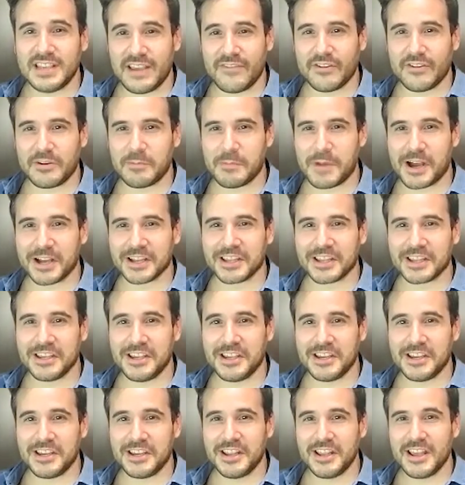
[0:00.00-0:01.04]

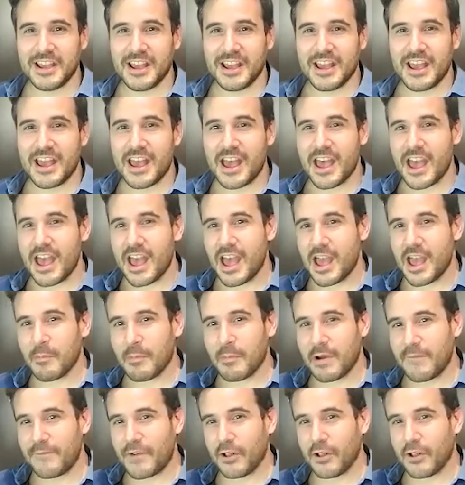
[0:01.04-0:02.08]
Magid, and
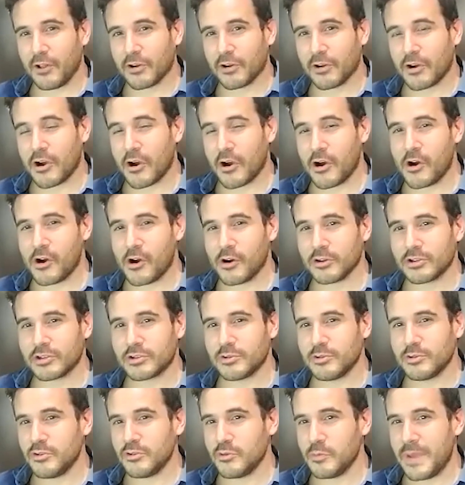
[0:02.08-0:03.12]
my fellow co-host,
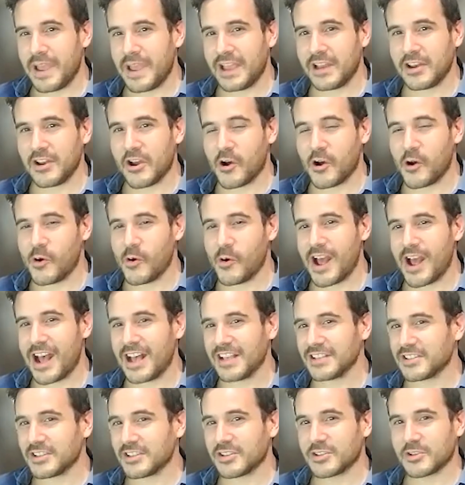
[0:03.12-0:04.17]
who you may know
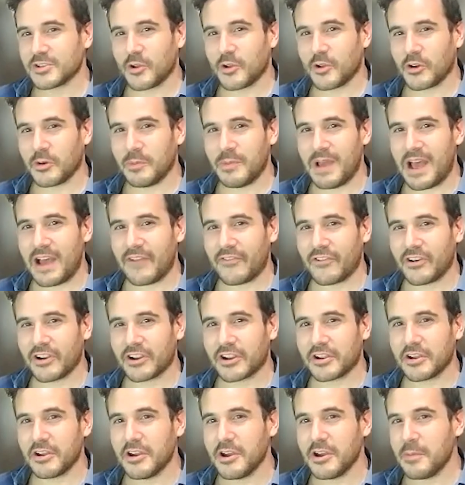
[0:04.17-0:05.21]
as the Solar
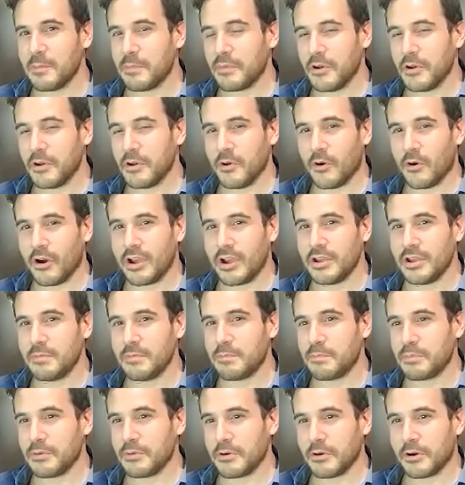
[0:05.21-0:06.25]
Maverick, Benoy
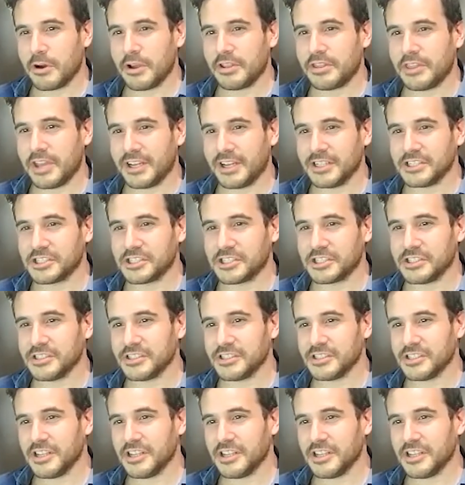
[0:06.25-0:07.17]
Thanjan.